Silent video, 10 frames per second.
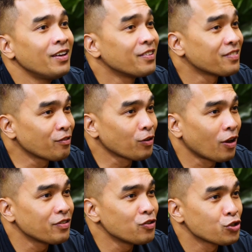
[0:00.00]

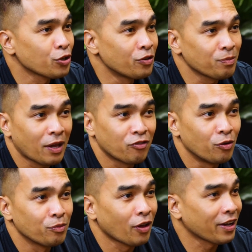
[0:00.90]
Decentralized insurance
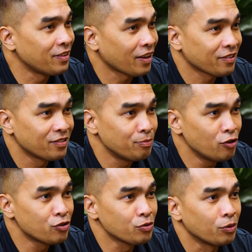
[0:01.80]
platforms like Nexus
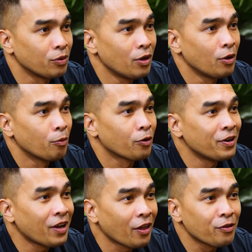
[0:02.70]
Mutual were
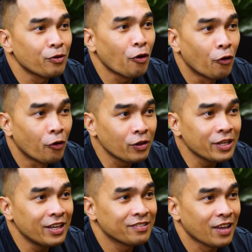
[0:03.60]
another
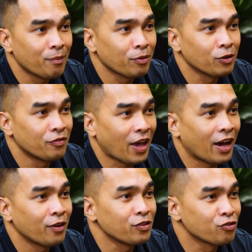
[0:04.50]
early example of
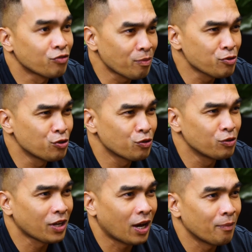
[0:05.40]
how disruption
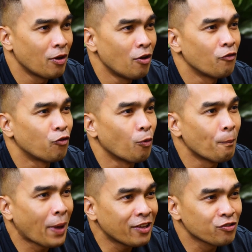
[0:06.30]
could come for
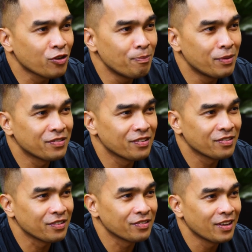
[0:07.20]
mainstream
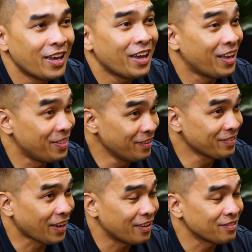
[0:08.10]
businesses, in this
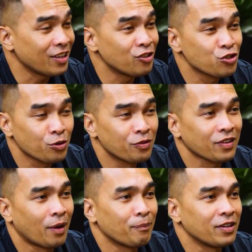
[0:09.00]
case, insurance
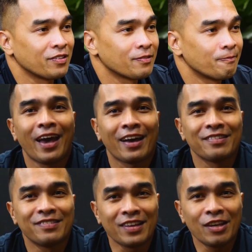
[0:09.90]
companies. As
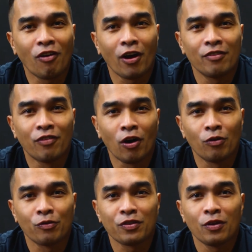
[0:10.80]
DeFi
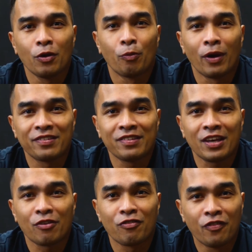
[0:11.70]
evolves, we're
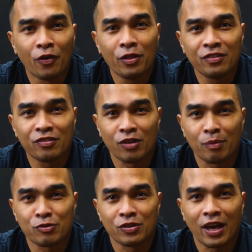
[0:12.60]
seeing further
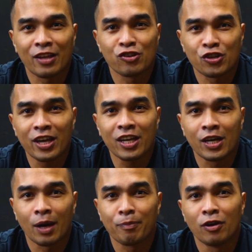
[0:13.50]
disruption and shaking
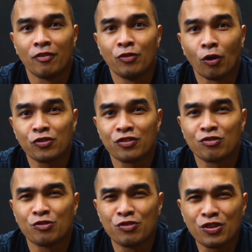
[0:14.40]
up of not just
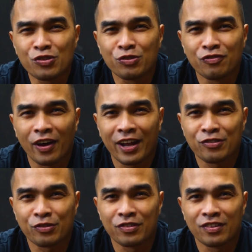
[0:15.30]
traditional
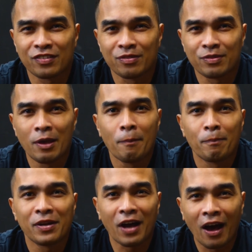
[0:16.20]
financial systems,
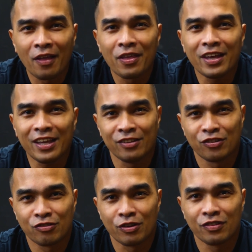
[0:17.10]
but other
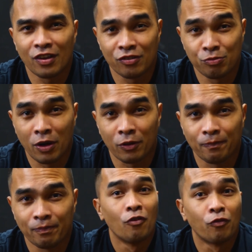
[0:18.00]
industries as well.
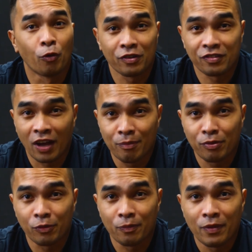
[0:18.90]
For
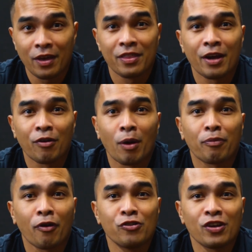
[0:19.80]
example, there are
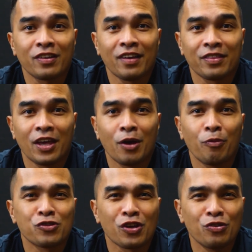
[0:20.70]
projects out there
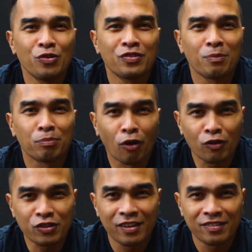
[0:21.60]
which are using blockchain